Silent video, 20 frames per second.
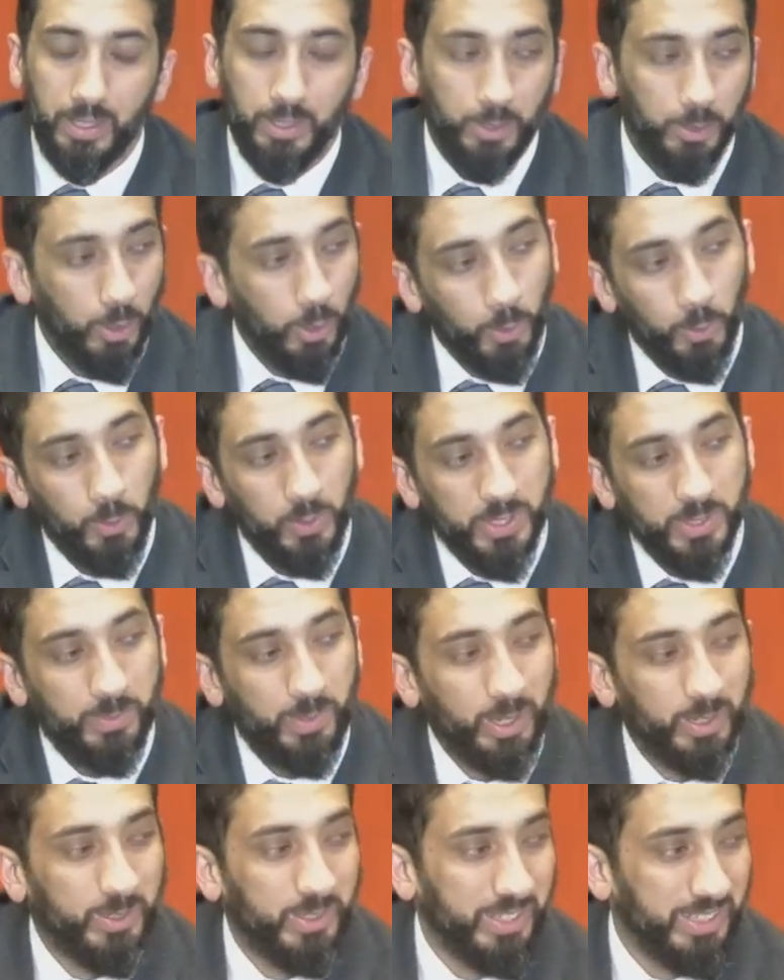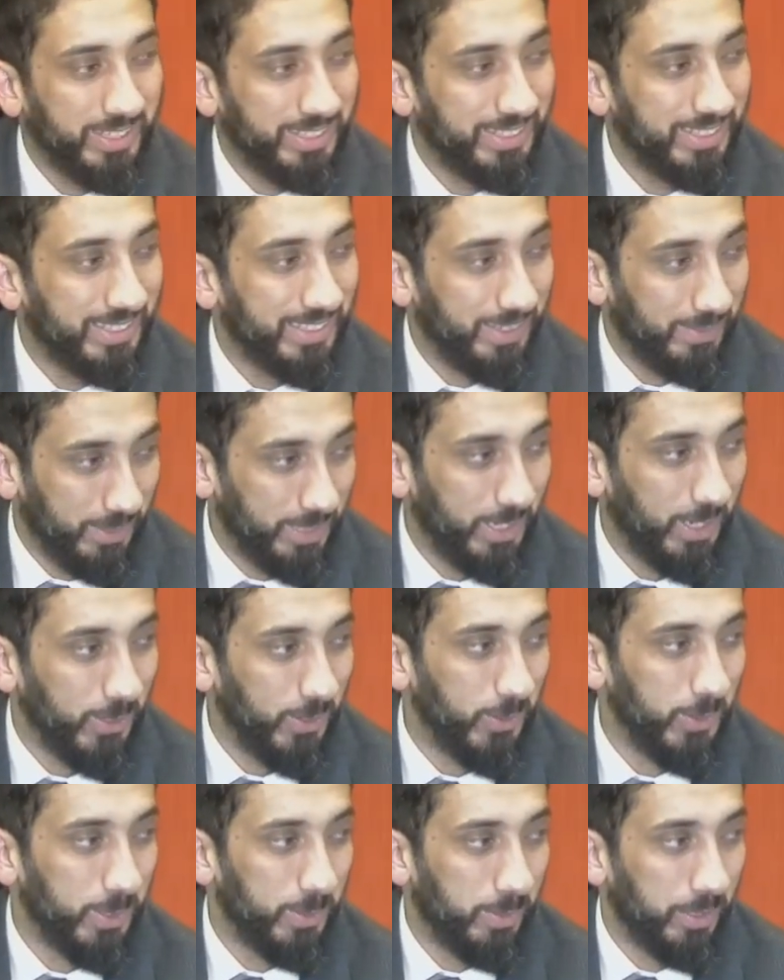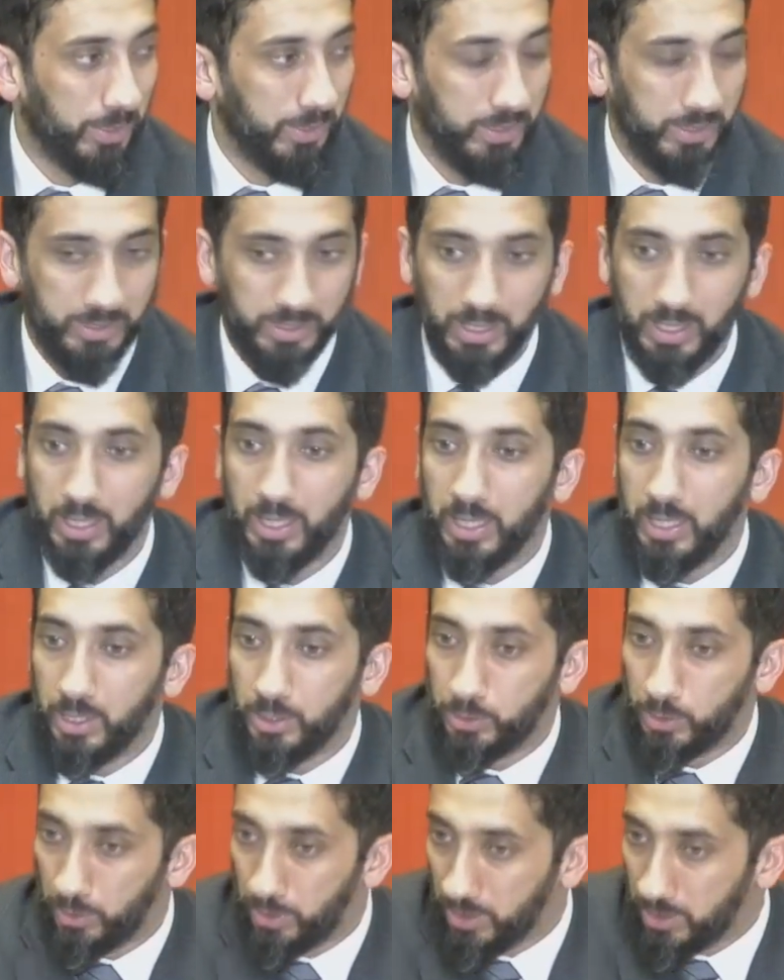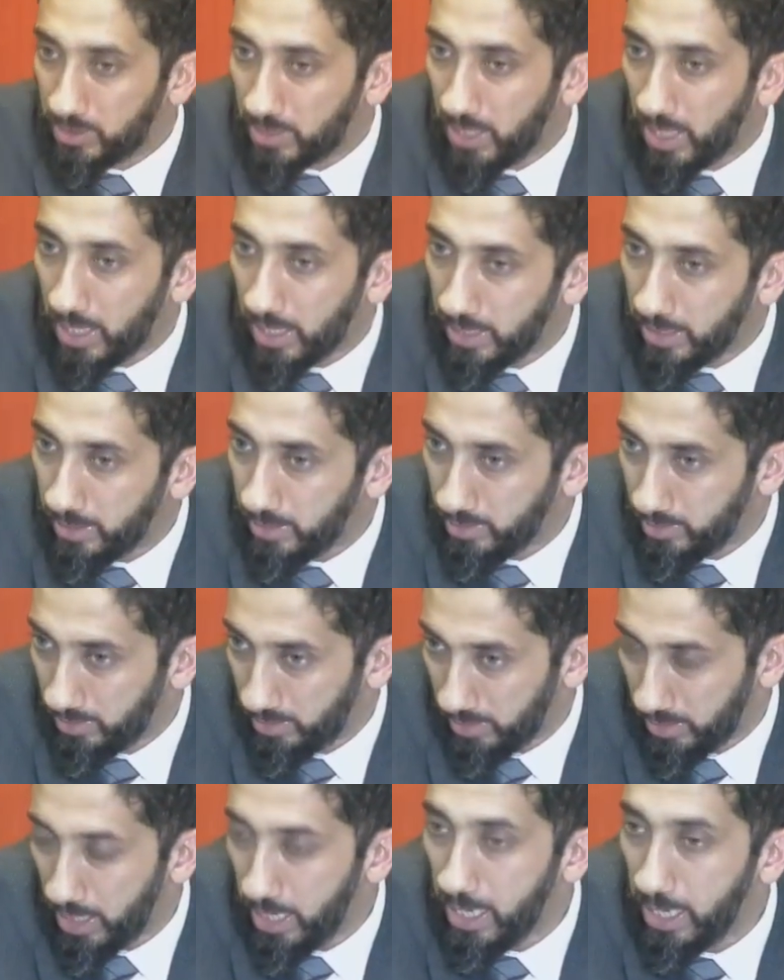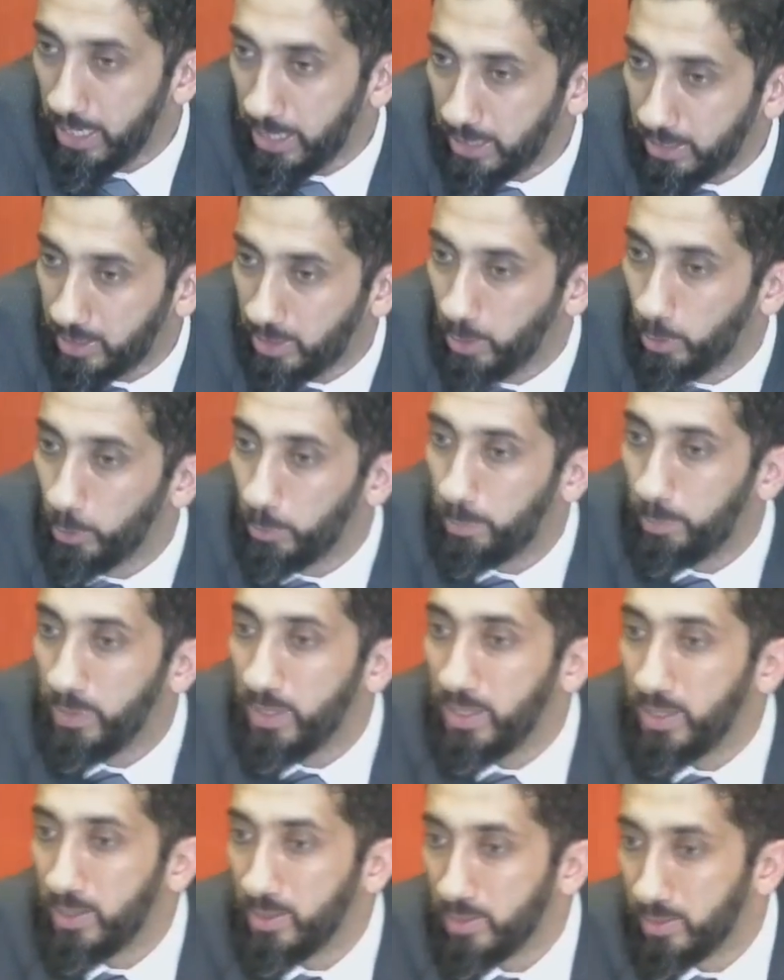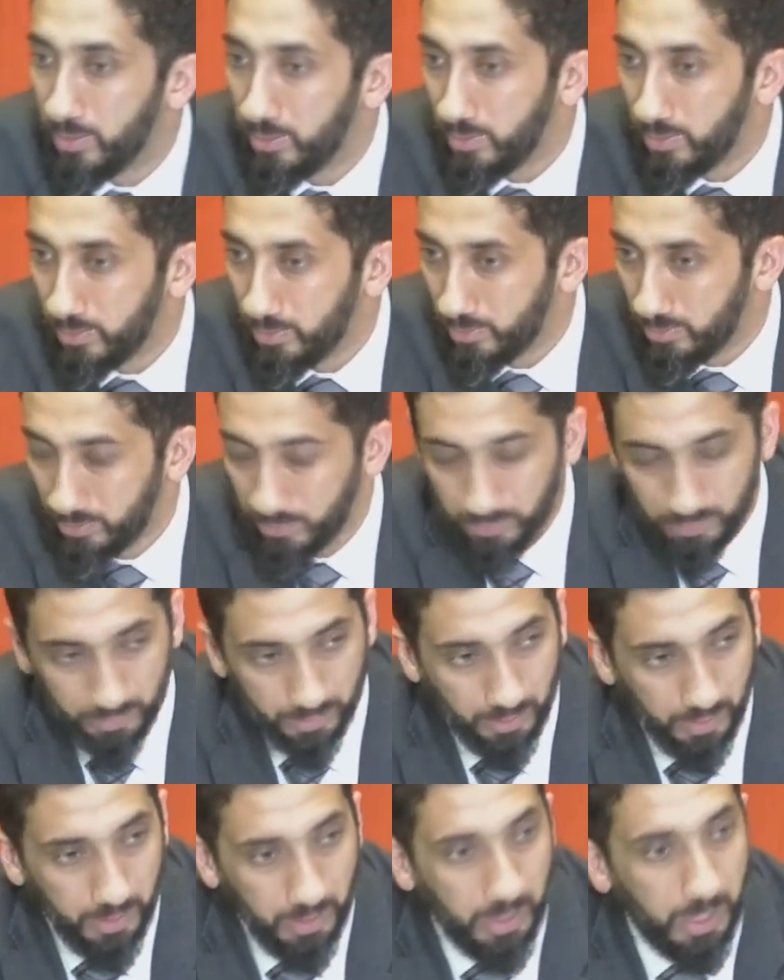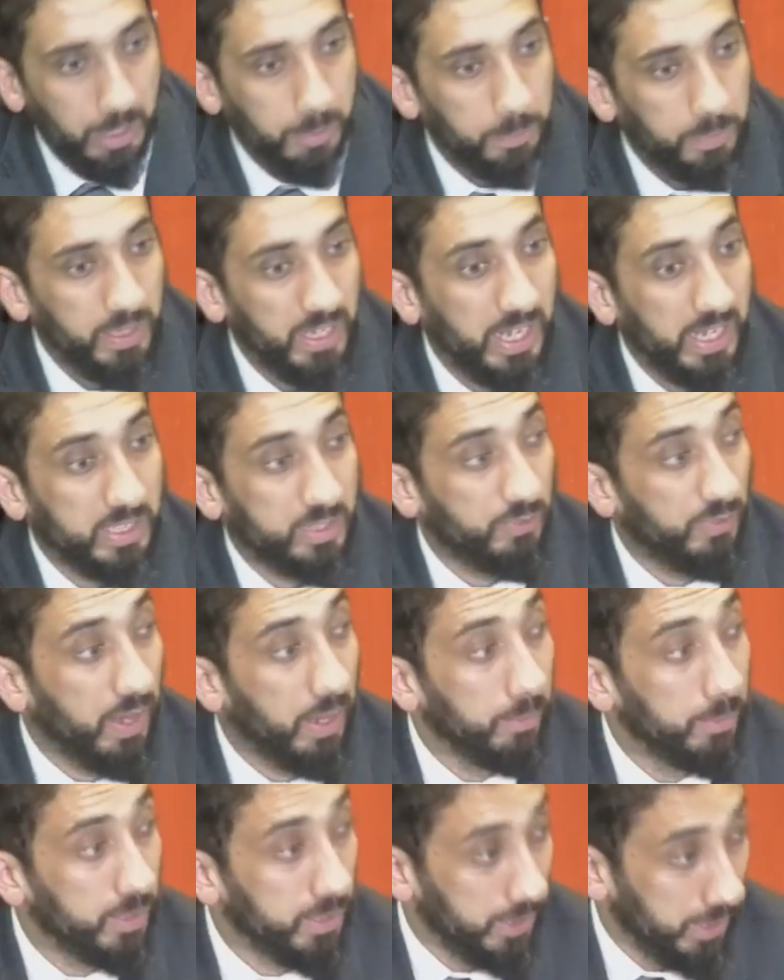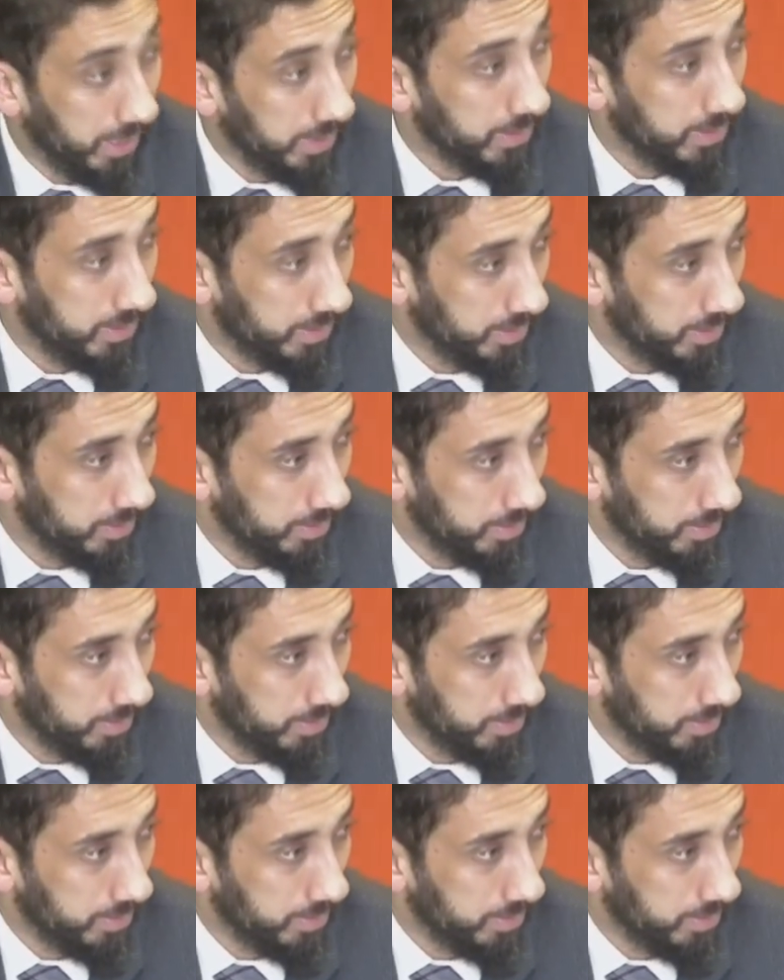You know who his brother is? Let me tell you who his brother is. So this guy, A, killed B. And B has family, yes?